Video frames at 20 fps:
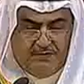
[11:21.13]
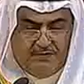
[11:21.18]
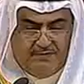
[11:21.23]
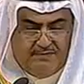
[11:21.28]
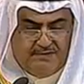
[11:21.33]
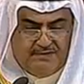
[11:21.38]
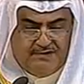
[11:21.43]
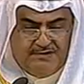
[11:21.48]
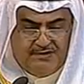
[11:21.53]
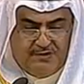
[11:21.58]
The
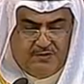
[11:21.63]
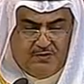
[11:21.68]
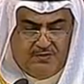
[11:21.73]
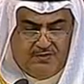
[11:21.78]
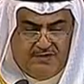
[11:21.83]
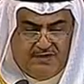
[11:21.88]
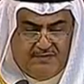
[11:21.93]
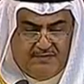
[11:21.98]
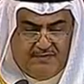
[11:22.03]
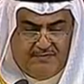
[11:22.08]
foreign
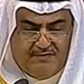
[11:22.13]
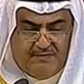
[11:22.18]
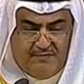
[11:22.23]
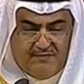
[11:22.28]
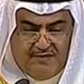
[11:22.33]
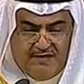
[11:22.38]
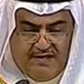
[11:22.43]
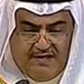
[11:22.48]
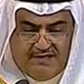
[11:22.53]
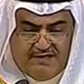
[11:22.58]

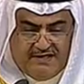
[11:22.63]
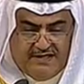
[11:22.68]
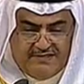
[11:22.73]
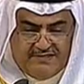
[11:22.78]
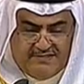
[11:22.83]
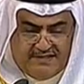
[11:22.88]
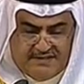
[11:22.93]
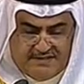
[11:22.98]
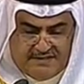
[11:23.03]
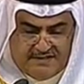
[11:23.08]
minister
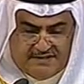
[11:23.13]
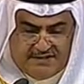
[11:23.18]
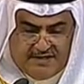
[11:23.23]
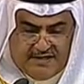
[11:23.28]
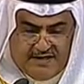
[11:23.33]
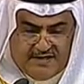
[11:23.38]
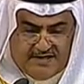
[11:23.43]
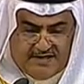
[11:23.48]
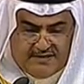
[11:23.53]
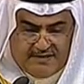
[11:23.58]
highlighted the
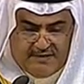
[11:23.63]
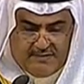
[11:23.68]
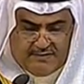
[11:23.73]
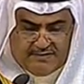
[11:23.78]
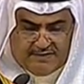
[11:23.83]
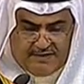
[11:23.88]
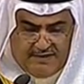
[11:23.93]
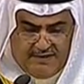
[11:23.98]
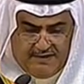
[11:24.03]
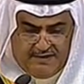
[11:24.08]
importance
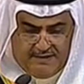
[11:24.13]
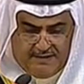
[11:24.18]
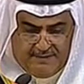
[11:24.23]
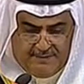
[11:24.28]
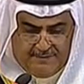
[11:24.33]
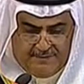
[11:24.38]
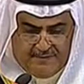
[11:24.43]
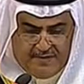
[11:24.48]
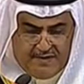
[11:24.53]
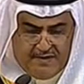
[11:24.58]
of
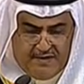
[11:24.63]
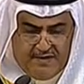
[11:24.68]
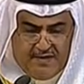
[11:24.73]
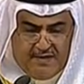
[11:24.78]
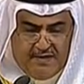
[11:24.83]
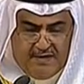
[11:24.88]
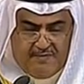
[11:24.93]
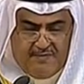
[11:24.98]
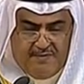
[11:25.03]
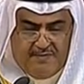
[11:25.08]
overcoming the
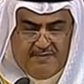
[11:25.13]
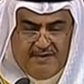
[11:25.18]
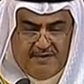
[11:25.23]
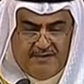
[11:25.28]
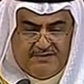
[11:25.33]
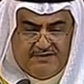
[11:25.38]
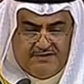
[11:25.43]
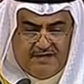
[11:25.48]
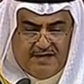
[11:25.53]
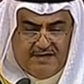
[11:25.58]
challenges
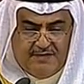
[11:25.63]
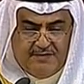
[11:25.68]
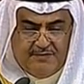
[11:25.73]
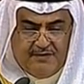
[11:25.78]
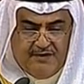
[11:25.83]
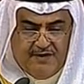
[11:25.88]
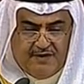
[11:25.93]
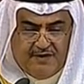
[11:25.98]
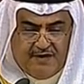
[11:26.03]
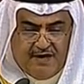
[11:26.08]
posed
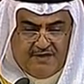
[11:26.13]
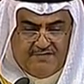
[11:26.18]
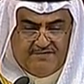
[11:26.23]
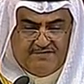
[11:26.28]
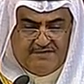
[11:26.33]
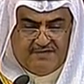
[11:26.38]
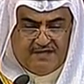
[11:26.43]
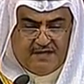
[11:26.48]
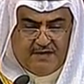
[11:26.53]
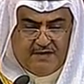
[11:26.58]
by the
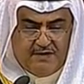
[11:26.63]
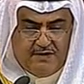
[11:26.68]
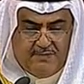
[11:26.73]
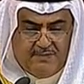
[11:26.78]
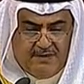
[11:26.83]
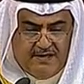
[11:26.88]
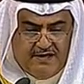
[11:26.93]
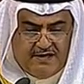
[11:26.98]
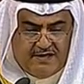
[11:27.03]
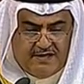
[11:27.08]
terrorist
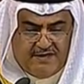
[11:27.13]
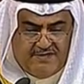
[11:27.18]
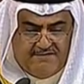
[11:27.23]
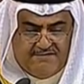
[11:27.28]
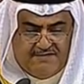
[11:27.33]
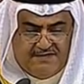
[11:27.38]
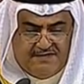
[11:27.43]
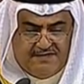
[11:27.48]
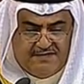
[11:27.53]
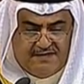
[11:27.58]
organizations in
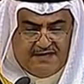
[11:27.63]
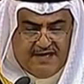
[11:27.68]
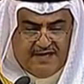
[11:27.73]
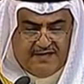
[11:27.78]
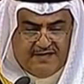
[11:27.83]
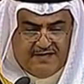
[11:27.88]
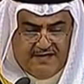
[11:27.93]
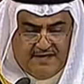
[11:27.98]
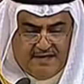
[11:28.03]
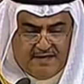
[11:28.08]
Arab
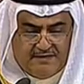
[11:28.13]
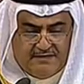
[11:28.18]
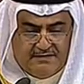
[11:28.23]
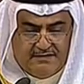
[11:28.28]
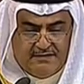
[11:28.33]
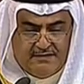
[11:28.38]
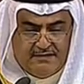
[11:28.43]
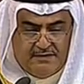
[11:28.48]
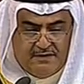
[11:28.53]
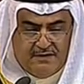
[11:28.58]
countries.
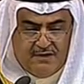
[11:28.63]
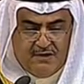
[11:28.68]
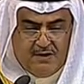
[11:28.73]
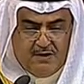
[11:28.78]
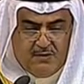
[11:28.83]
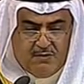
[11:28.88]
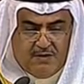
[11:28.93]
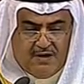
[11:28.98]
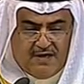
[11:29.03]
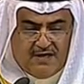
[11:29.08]
In
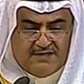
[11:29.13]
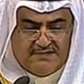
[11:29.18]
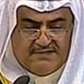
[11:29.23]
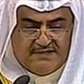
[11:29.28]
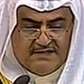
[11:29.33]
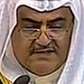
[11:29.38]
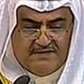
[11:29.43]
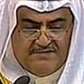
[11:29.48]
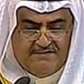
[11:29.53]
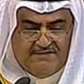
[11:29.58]
his speech, the
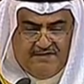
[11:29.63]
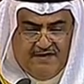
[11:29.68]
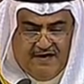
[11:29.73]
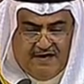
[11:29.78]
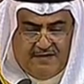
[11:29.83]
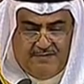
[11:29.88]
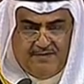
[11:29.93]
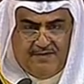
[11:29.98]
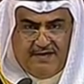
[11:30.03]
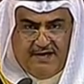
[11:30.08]
minister
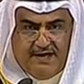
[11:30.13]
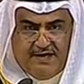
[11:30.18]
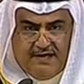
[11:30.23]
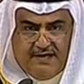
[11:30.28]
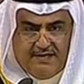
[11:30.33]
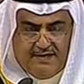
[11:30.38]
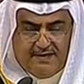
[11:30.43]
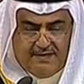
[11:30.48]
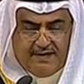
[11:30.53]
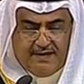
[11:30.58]
called on
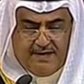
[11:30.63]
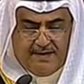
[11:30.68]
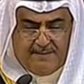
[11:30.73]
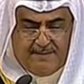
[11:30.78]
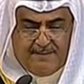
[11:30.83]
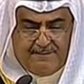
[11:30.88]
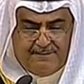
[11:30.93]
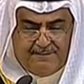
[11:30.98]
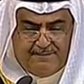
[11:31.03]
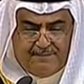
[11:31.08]
the
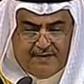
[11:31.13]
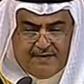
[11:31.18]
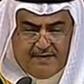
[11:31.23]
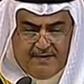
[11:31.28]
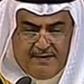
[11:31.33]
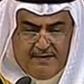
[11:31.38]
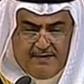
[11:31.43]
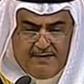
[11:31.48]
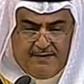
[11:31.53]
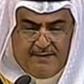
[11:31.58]
international
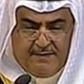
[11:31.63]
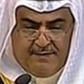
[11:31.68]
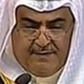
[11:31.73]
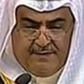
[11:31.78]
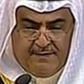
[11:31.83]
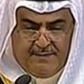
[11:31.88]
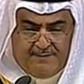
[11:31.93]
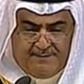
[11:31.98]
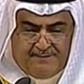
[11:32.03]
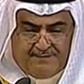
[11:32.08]
community and the
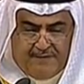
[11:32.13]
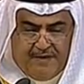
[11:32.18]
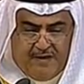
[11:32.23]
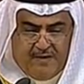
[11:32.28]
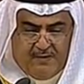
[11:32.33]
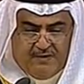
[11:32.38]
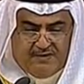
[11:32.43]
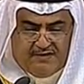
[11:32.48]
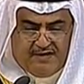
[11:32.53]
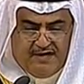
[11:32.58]
Security
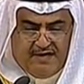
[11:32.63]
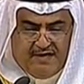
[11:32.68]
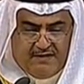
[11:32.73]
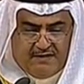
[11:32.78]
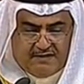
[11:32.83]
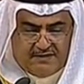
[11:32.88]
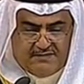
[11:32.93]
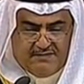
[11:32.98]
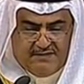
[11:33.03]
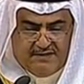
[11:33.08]
Council
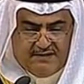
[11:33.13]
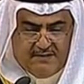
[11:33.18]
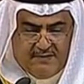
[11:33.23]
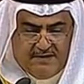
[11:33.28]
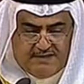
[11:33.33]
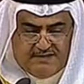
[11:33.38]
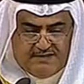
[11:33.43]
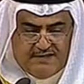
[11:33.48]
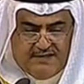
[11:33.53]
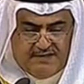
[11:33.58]
to
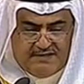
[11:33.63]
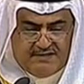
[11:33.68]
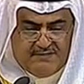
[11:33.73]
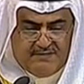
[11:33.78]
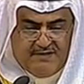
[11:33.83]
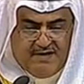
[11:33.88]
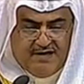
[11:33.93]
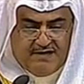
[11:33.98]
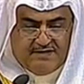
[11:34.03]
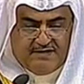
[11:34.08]
assume their
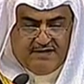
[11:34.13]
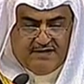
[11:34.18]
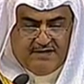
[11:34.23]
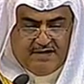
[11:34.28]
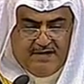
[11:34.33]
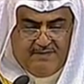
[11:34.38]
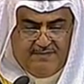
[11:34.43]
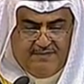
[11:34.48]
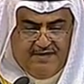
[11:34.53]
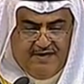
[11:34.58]

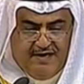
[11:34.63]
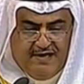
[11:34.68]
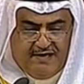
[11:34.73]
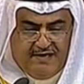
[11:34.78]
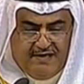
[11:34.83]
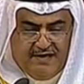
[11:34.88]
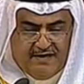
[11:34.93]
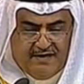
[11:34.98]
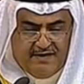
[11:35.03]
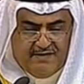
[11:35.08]
responsibilities
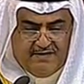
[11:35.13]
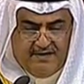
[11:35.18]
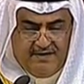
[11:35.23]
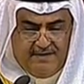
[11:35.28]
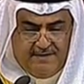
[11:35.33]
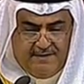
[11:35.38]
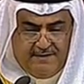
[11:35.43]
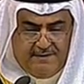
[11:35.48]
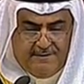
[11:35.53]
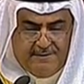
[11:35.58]
regarding
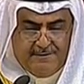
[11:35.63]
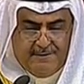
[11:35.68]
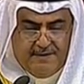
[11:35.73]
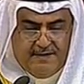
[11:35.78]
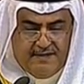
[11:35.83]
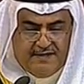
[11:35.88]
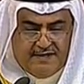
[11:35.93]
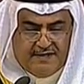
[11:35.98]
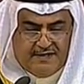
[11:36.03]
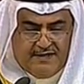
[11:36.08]
reaching
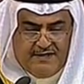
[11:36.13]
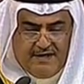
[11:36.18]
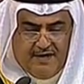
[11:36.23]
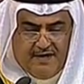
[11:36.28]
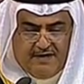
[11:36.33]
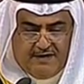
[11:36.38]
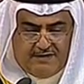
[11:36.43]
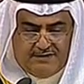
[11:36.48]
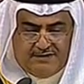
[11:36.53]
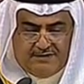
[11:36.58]
a fair
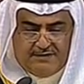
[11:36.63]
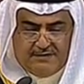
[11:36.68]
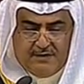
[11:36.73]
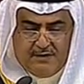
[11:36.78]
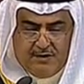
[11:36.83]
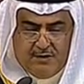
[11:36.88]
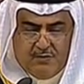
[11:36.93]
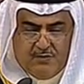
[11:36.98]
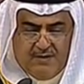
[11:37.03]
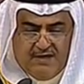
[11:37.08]
solution
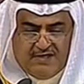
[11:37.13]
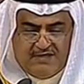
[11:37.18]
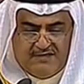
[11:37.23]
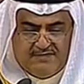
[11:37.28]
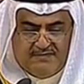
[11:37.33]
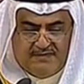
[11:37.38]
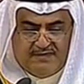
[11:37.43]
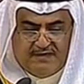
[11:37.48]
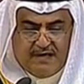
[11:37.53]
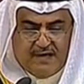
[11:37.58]
of the
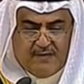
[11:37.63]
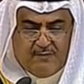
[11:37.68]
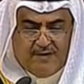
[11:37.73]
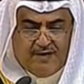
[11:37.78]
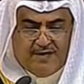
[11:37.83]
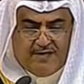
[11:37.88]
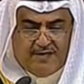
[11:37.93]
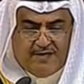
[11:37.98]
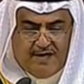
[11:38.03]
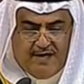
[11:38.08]

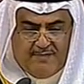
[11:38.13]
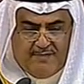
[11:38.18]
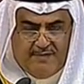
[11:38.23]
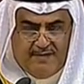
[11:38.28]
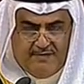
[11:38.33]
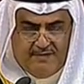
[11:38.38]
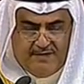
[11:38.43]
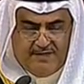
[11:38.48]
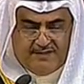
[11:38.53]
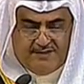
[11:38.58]
Palestinian
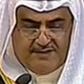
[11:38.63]
cause.